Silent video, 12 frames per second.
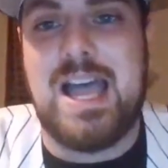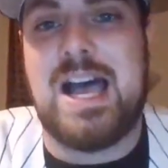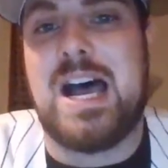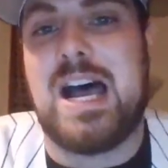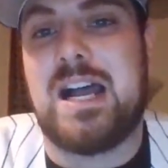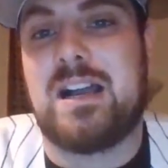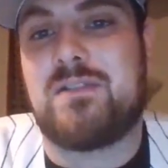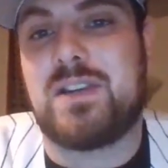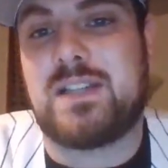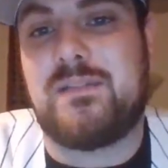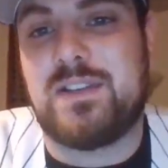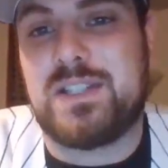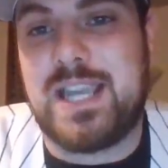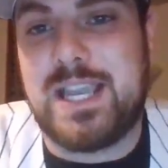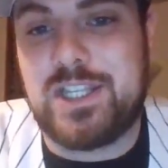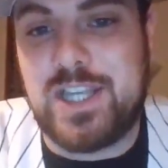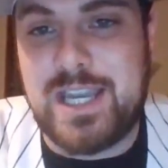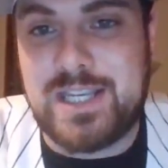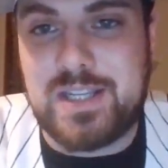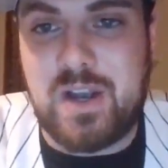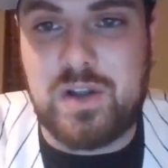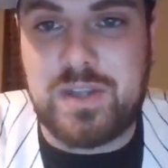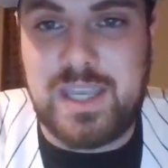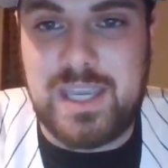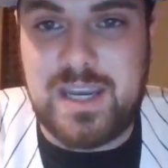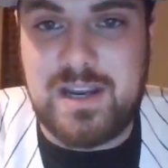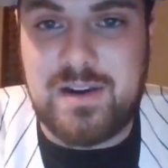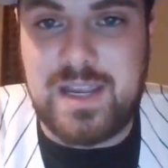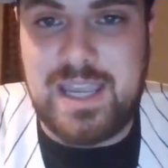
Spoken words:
Cristopher Sanchez on the year,